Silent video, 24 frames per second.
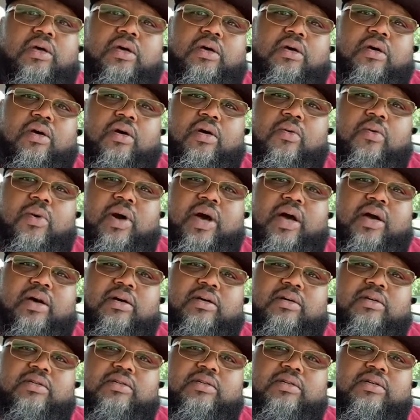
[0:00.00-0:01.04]
oh
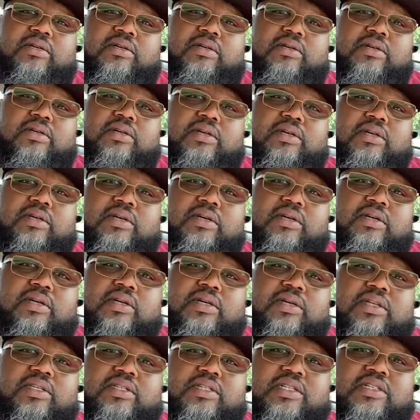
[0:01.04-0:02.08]
wow,
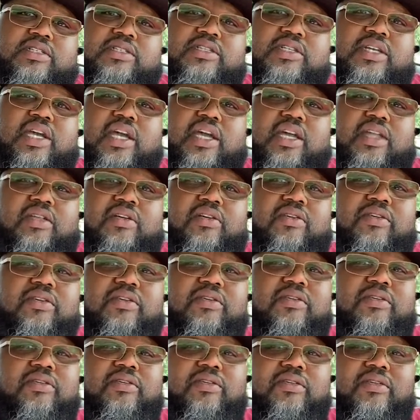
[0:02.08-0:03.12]
just checking on
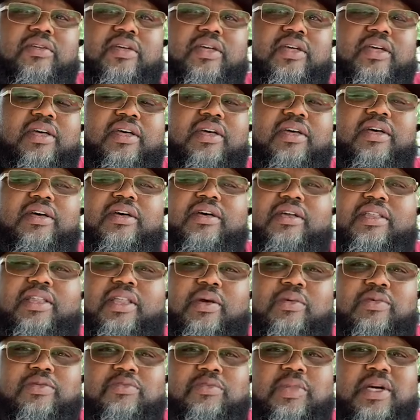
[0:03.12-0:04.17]
you.
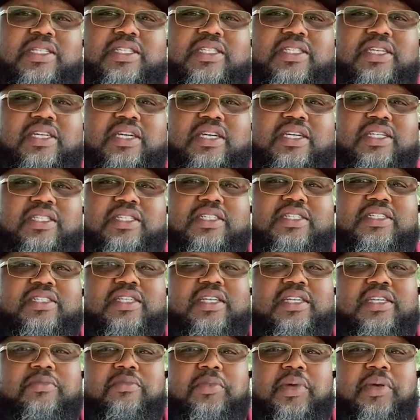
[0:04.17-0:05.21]
That was my son
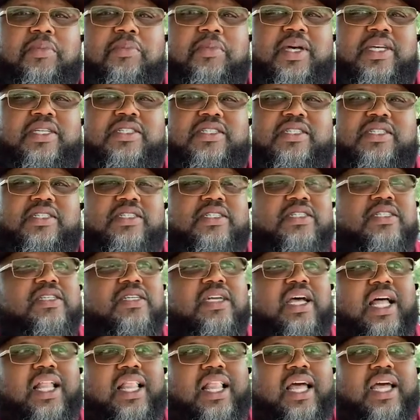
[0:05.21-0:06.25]
sending me a message.
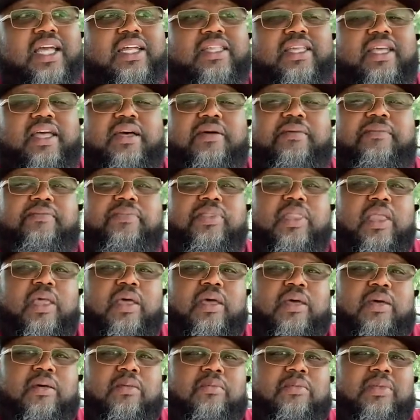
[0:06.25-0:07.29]
I like that,
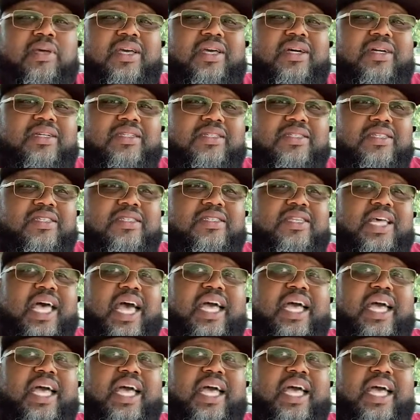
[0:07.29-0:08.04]
because it's